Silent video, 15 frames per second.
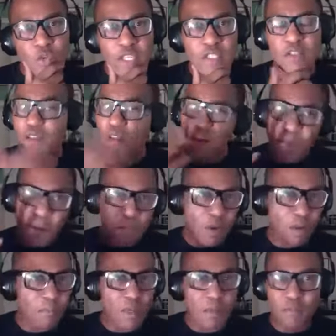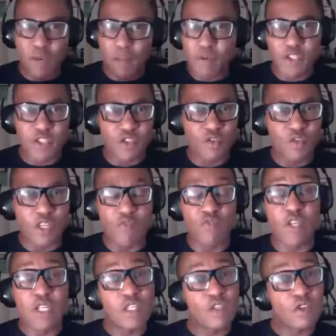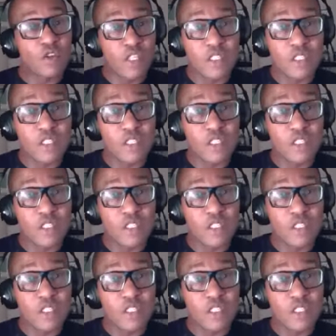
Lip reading: I was like, oh, my blood pressure is looking really good.